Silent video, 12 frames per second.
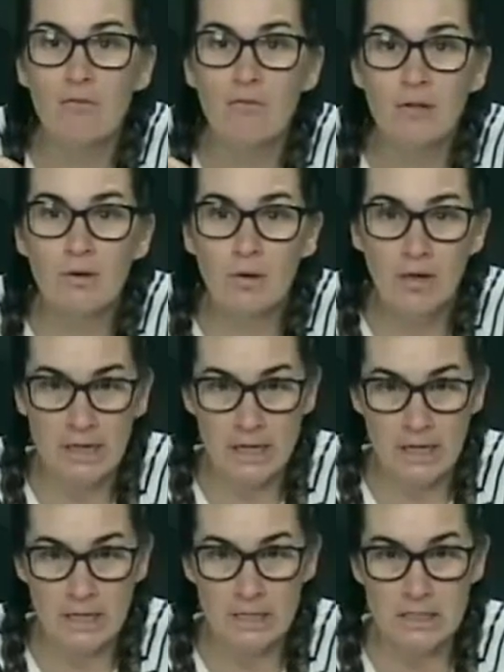
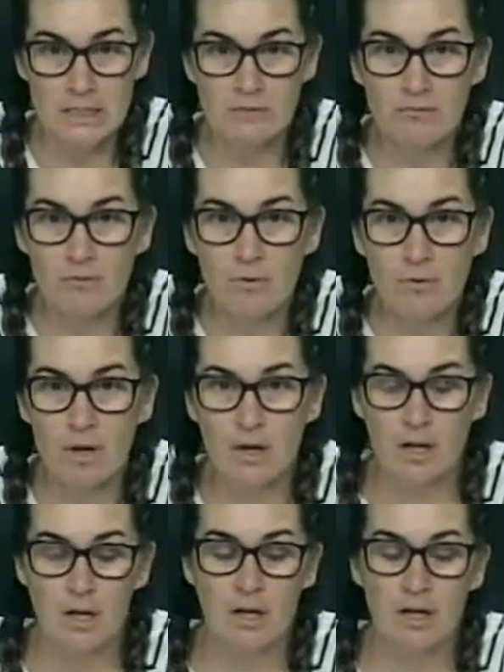recordings
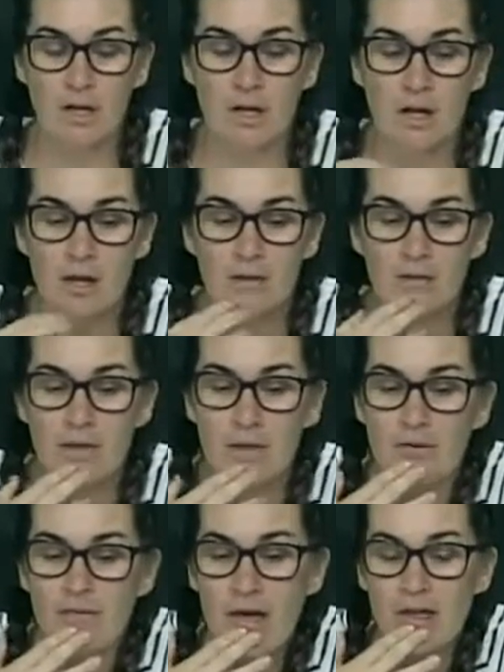for
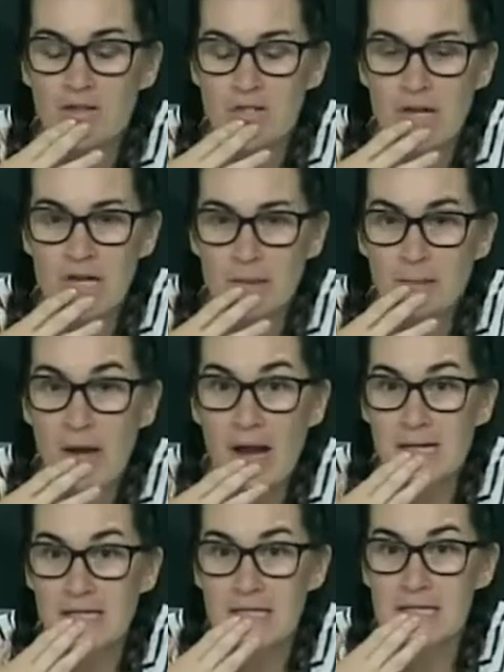the phylogenetic
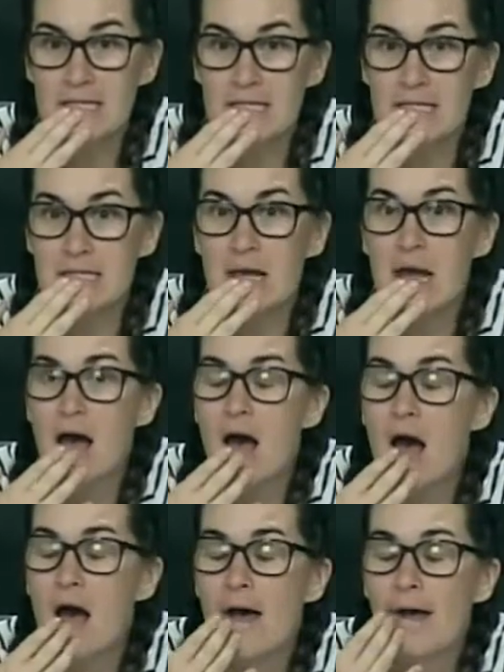practice,
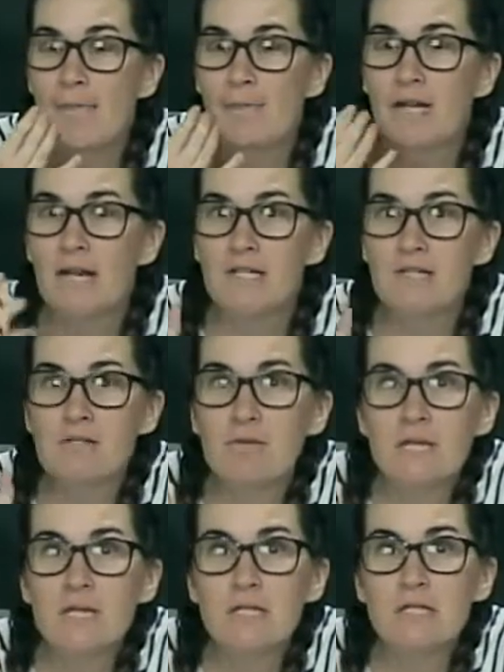but I just
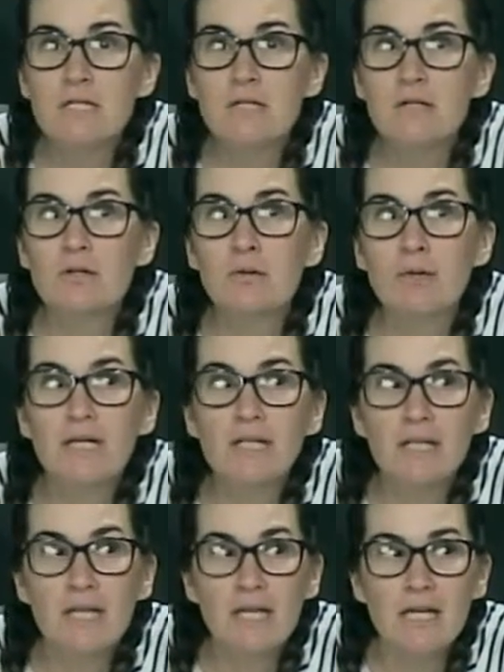wanted to
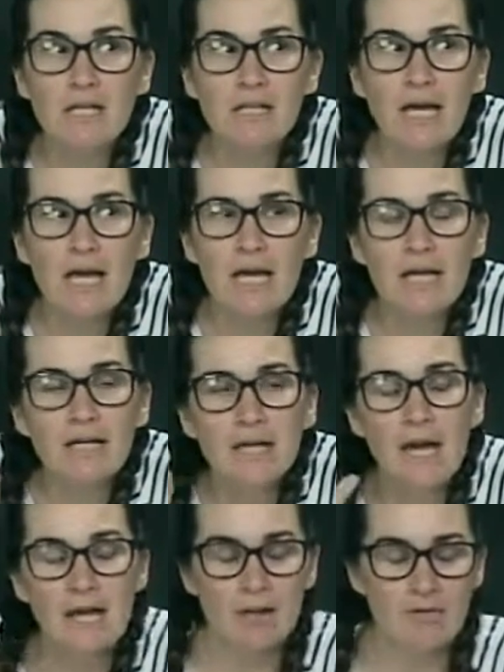quickly
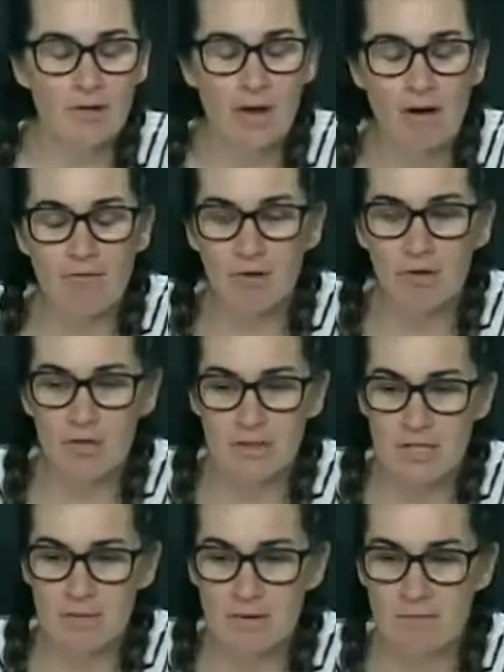kind of cover
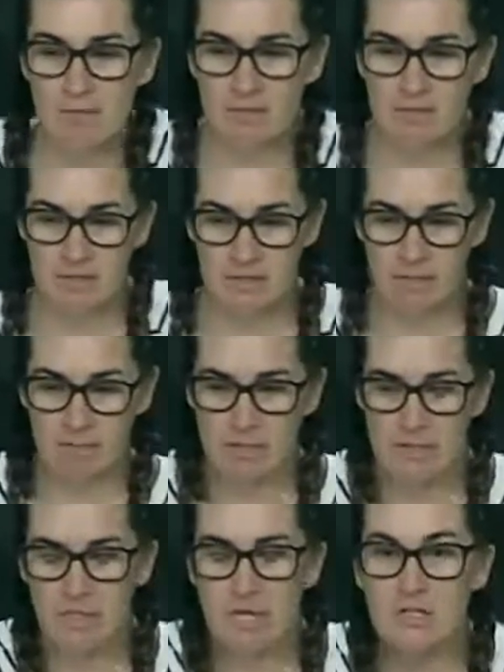some of the things from the
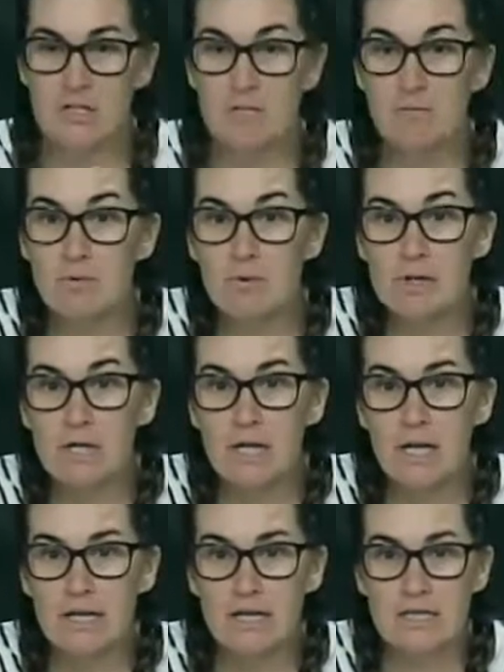discussion board
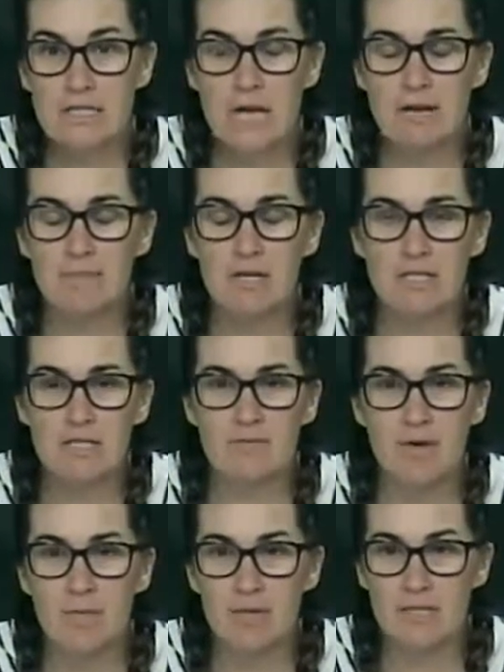and the assignments
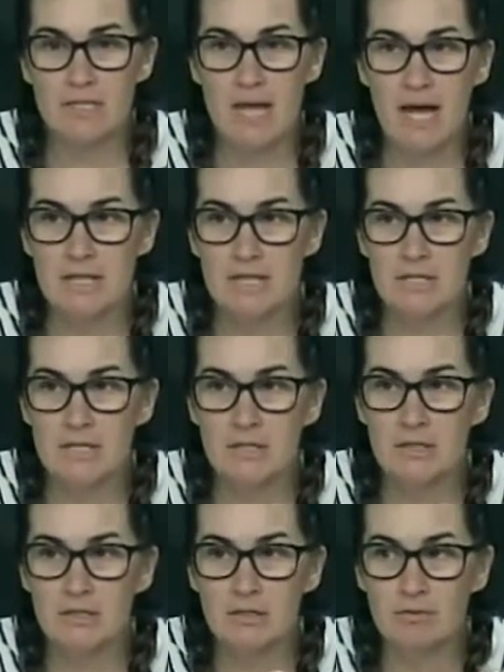from this last
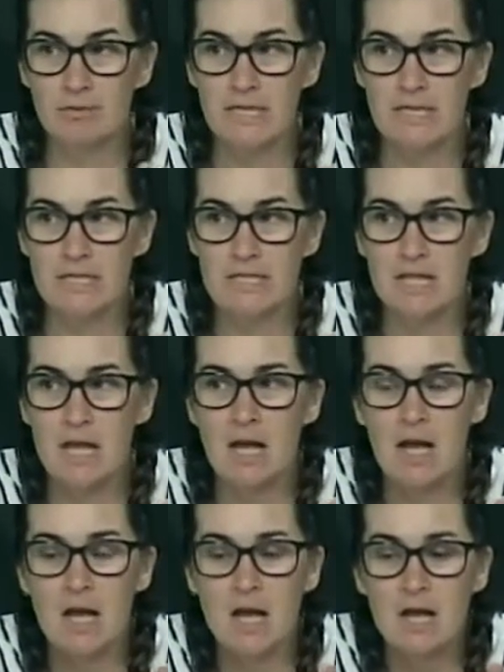2 weeks.
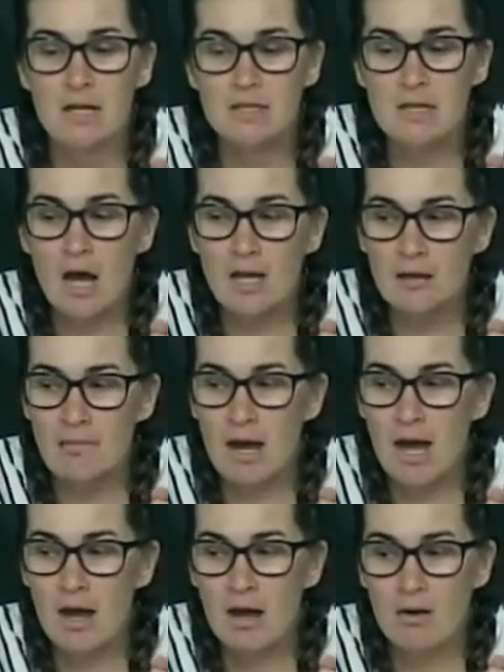Talk
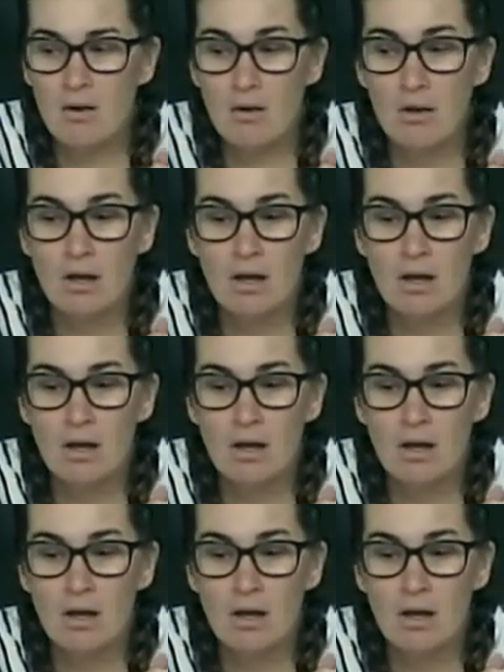about